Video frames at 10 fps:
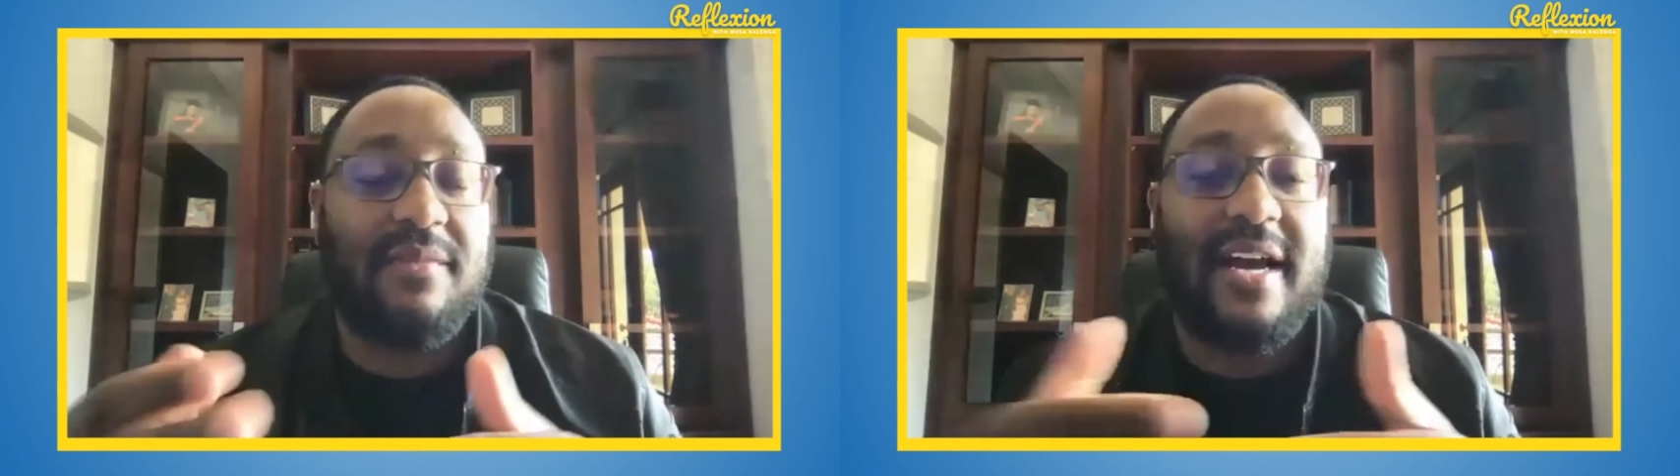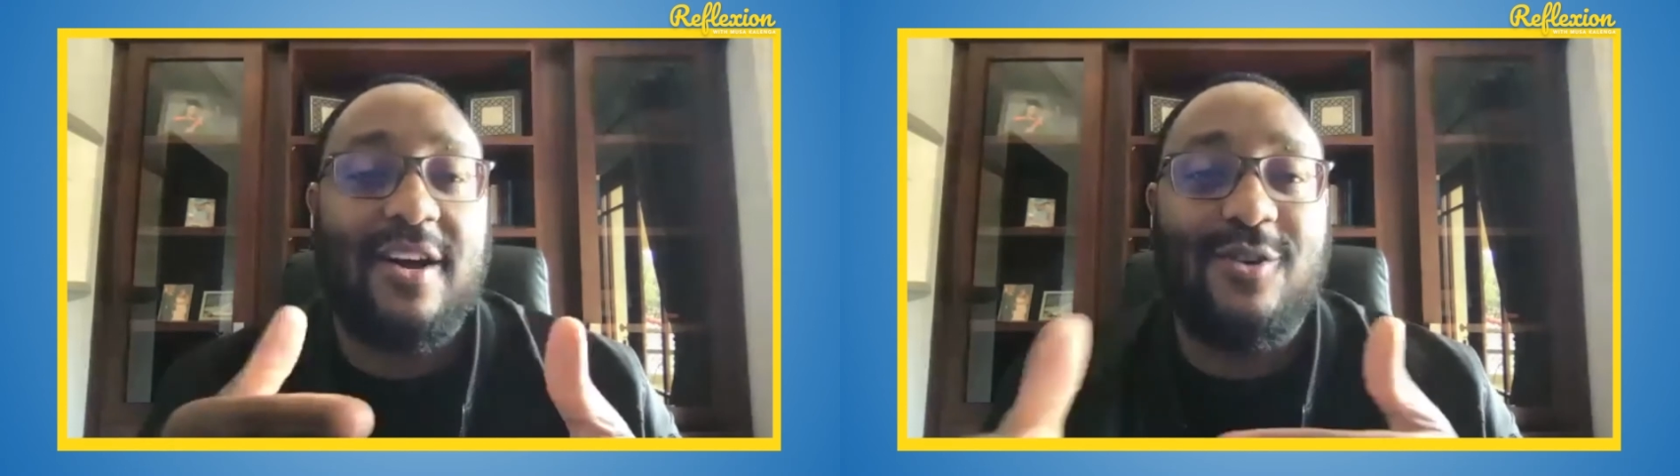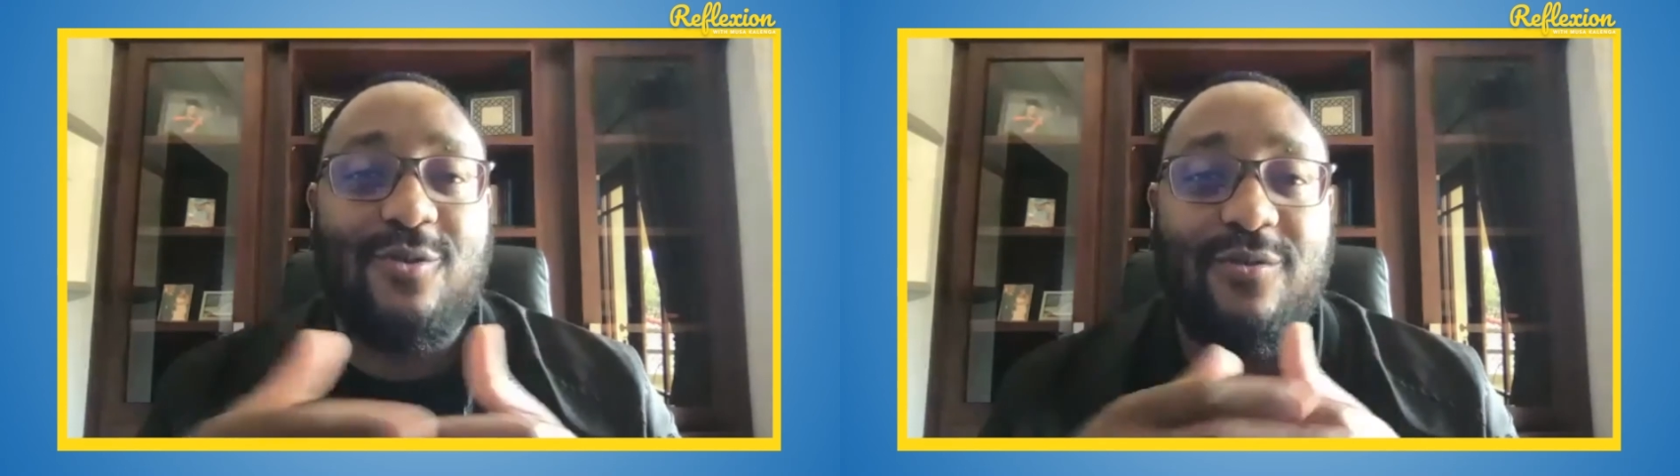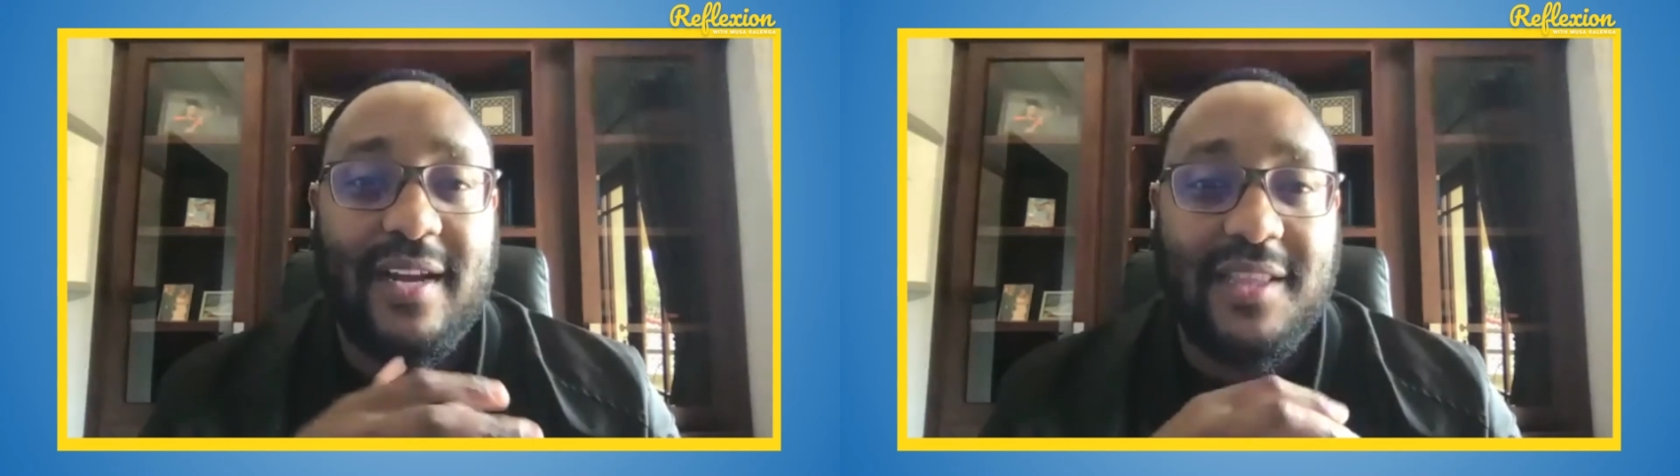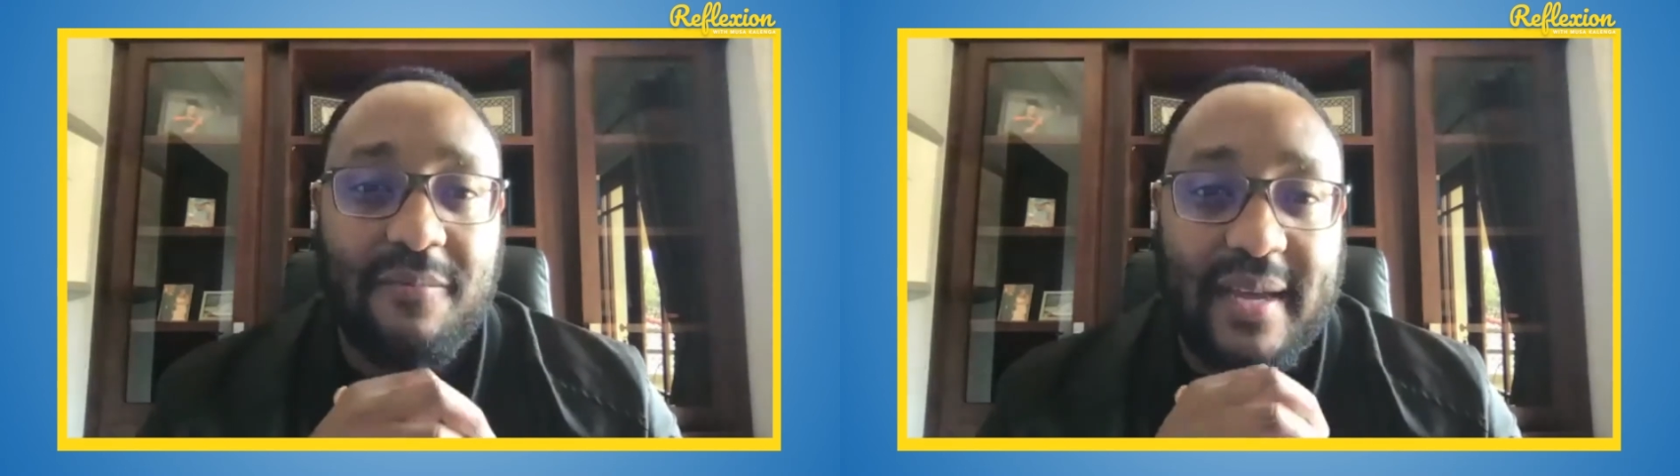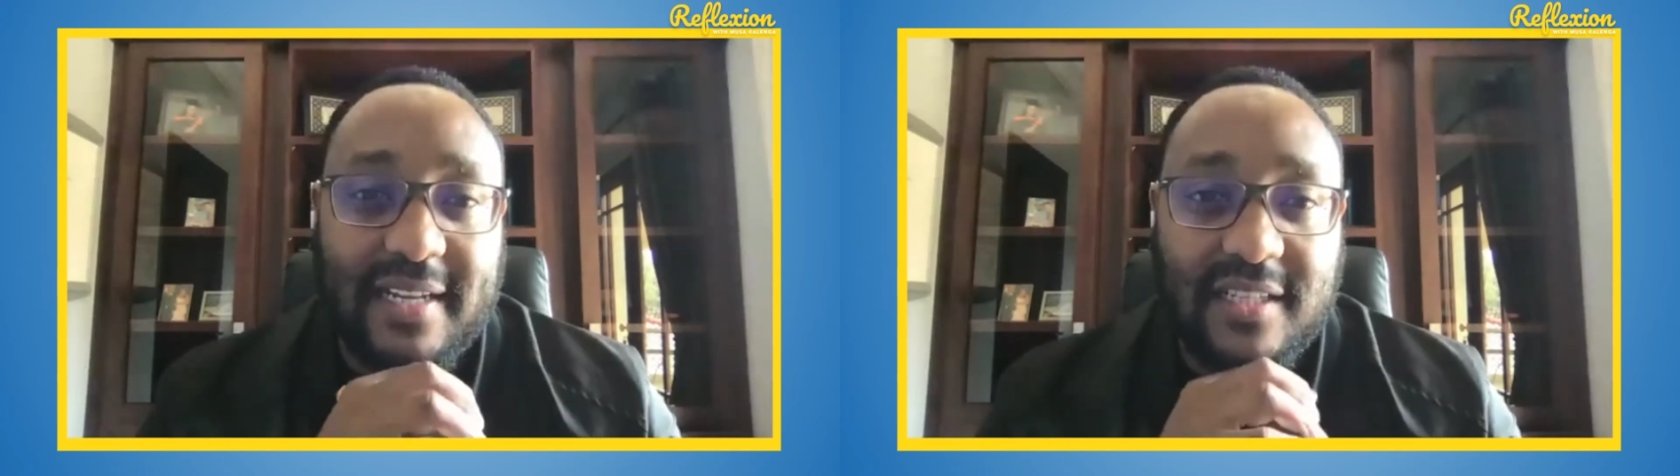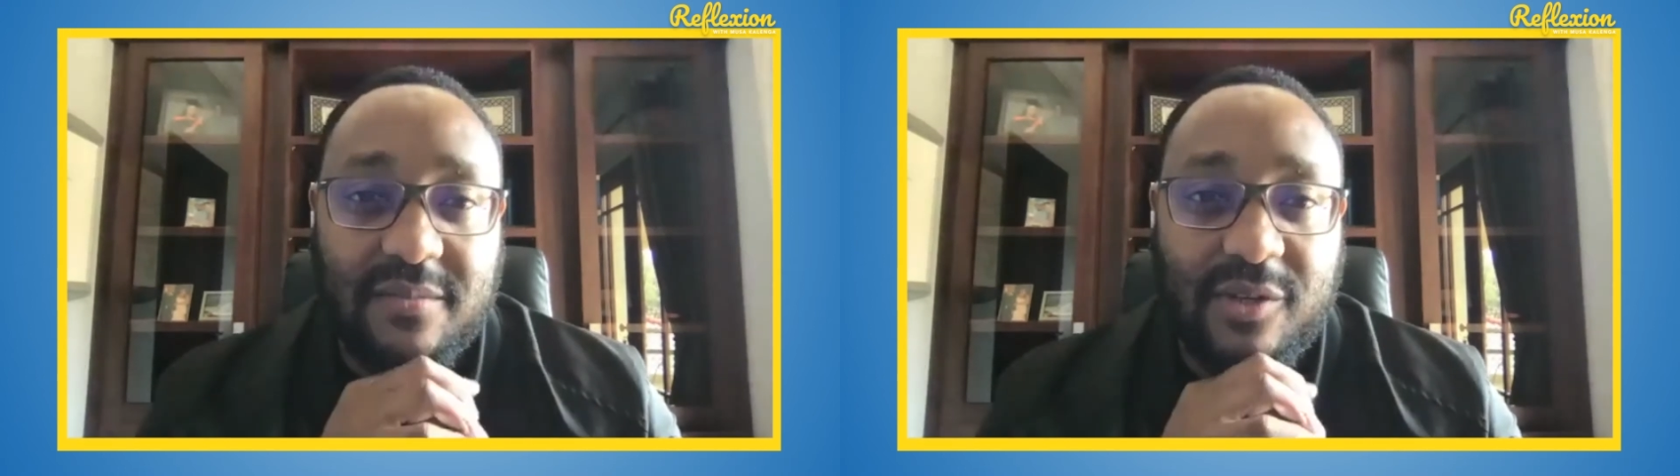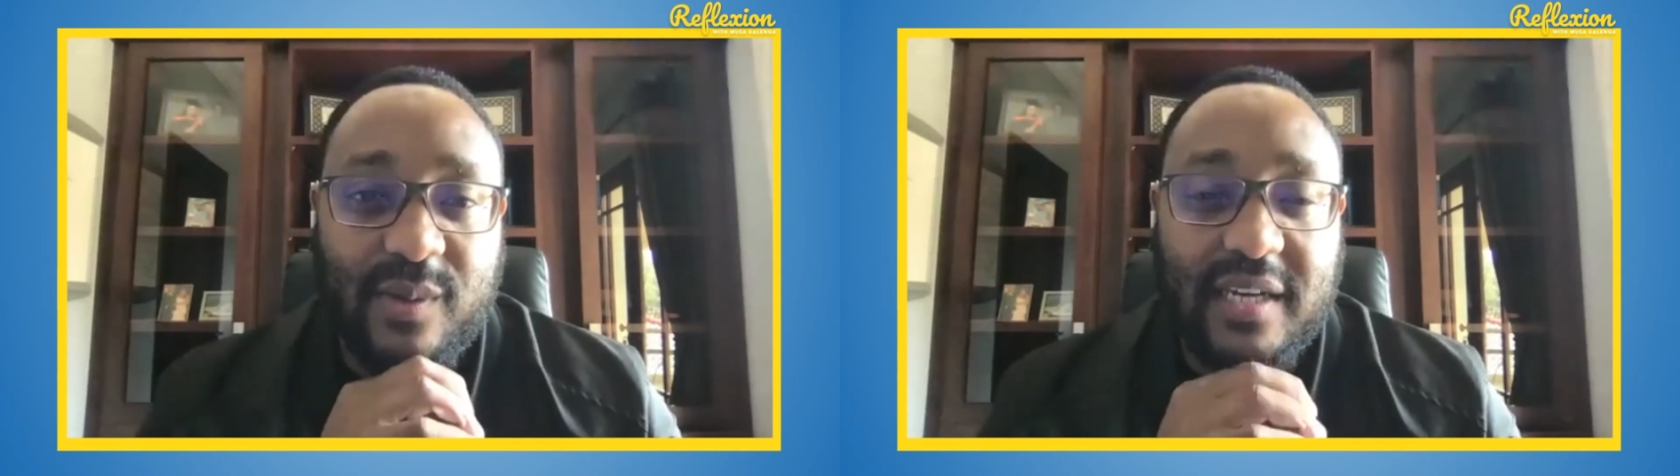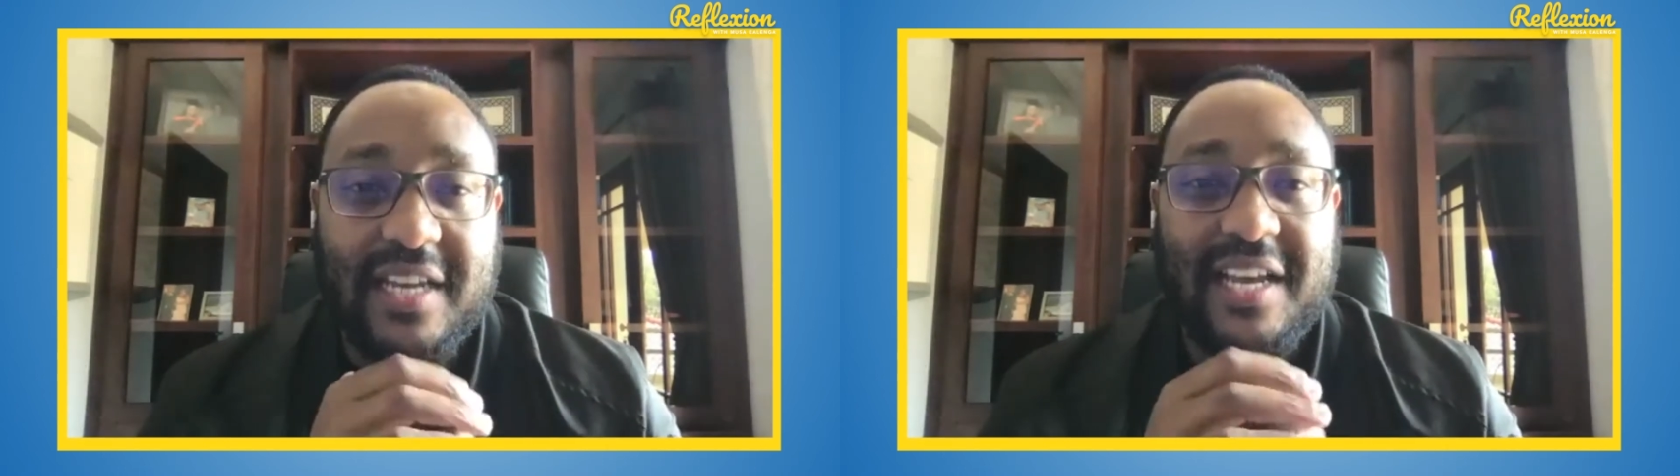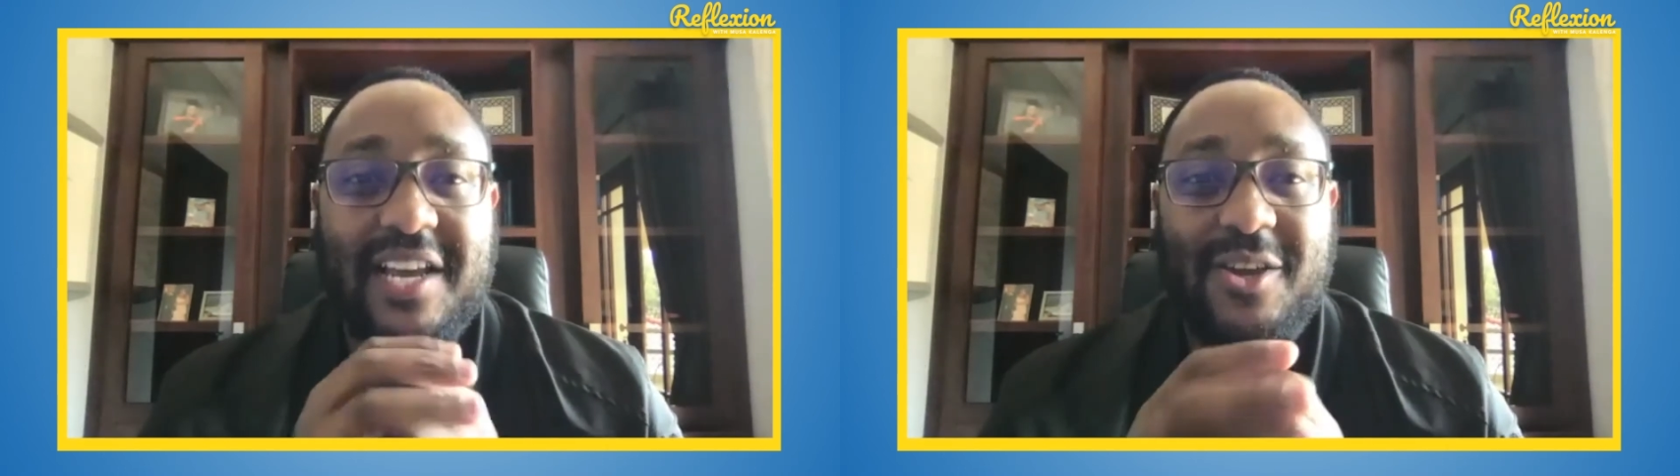I mean, how do you find the balance between